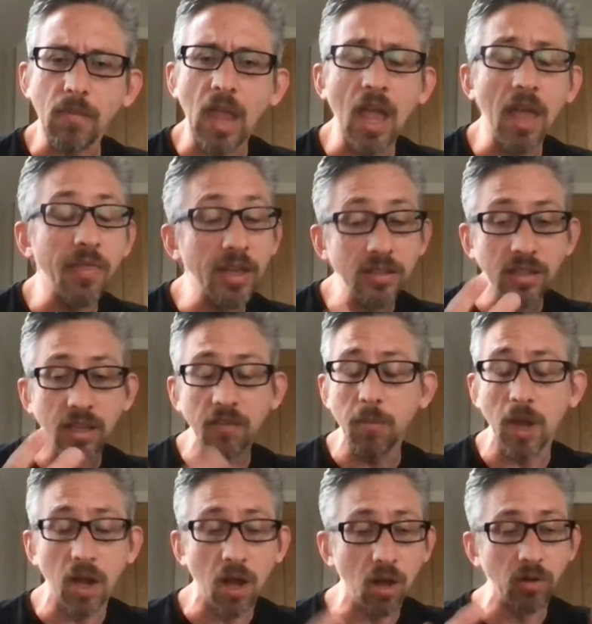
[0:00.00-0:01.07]
And that's given
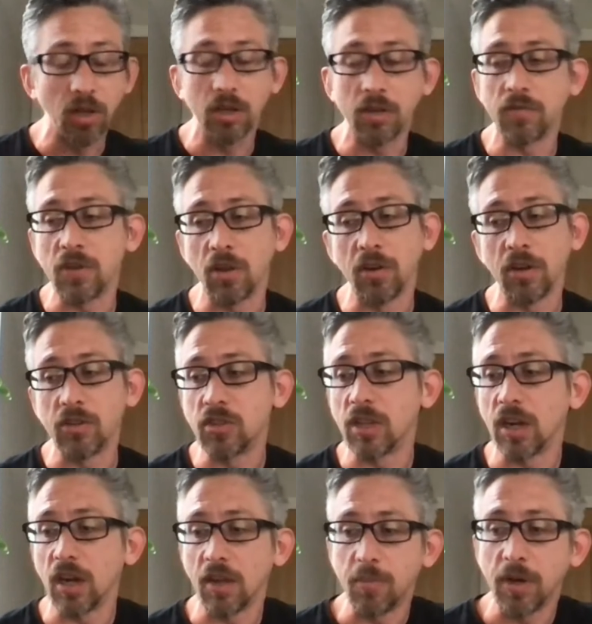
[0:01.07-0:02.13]
me a whole load of knowledge
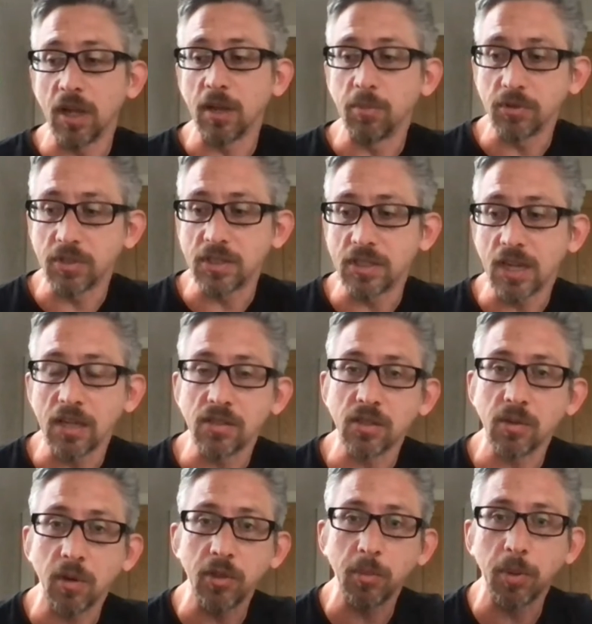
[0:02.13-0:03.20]
that I've been able to take
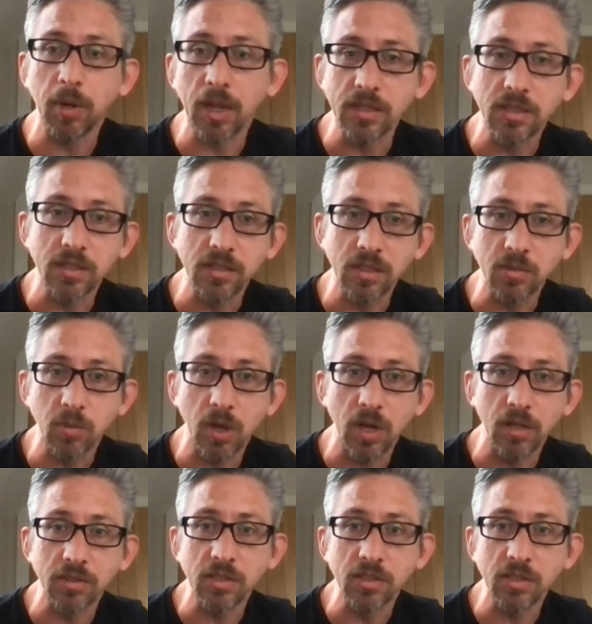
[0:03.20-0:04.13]
to other places as well.